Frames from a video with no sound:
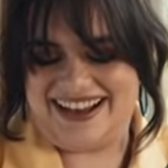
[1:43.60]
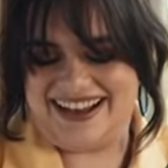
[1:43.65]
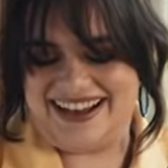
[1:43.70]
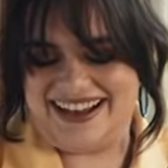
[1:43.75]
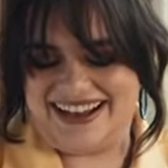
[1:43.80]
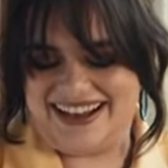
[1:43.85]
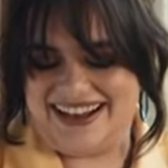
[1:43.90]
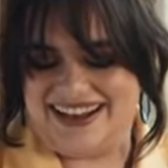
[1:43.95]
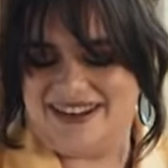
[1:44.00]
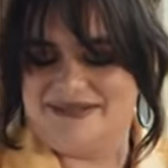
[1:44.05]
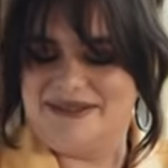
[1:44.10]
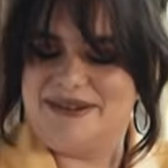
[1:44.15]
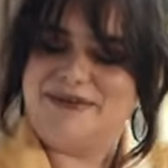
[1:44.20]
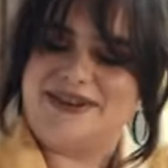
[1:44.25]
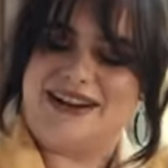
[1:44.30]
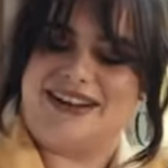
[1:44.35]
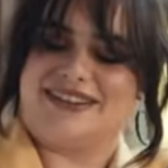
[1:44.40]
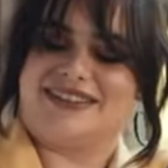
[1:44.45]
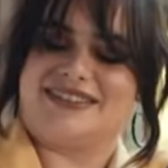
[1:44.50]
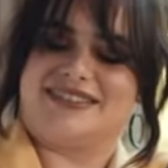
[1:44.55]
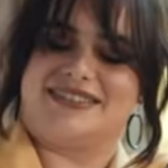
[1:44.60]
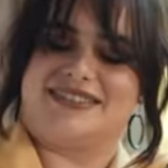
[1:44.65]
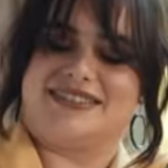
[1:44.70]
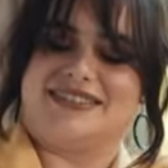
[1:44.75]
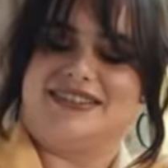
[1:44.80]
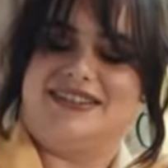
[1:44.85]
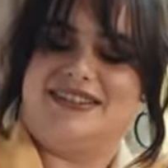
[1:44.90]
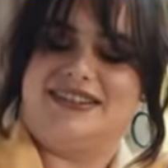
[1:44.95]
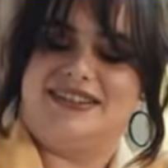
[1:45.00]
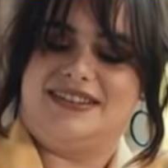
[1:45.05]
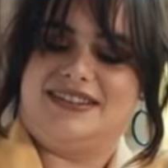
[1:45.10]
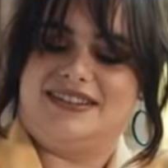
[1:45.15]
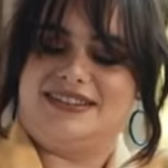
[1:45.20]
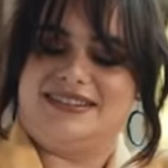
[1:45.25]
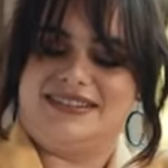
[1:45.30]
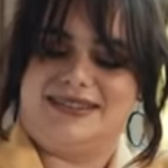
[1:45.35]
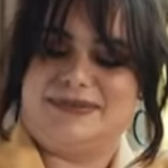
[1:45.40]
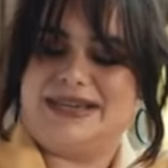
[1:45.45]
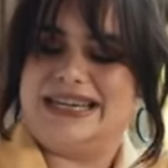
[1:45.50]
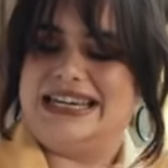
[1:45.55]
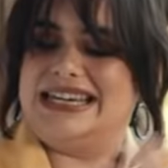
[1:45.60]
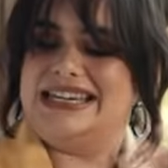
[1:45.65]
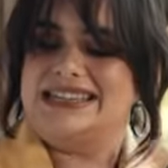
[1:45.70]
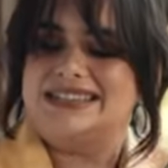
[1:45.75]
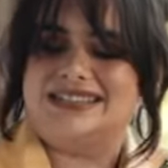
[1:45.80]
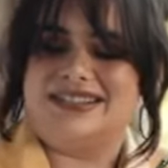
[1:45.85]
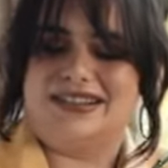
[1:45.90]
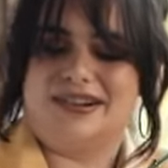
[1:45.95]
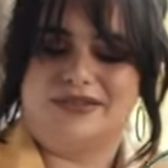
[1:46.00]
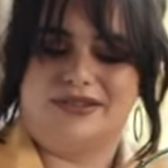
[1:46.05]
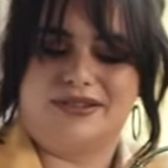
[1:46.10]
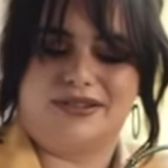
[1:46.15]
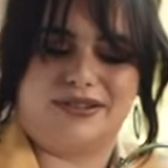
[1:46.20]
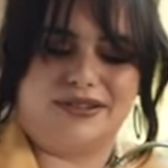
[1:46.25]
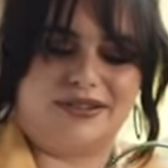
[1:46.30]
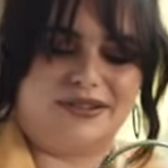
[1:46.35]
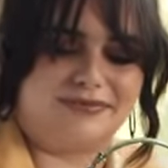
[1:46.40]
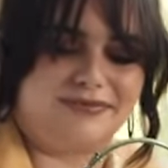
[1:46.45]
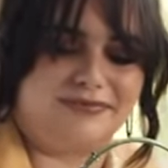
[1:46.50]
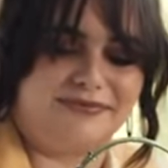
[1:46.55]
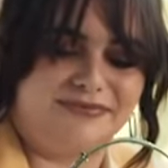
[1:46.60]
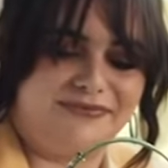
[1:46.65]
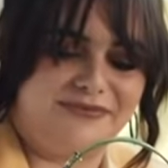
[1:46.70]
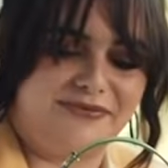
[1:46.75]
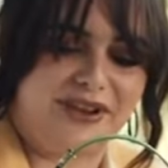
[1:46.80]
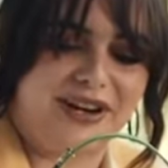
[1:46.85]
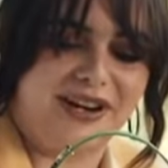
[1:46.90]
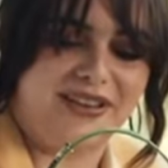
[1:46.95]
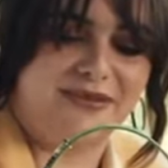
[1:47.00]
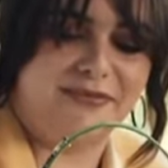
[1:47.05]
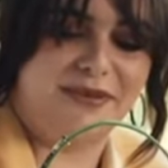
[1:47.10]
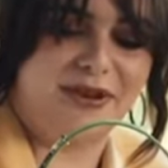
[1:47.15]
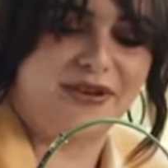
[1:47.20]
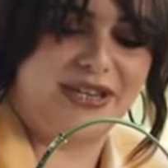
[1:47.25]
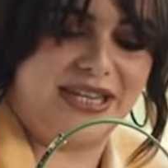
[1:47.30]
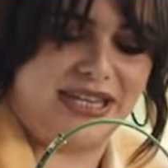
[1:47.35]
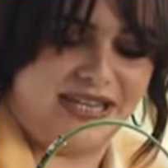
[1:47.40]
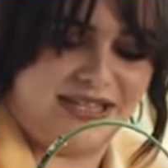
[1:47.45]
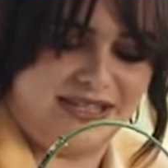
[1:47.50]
and what else? Some keys, you know, just your run-of-the-mill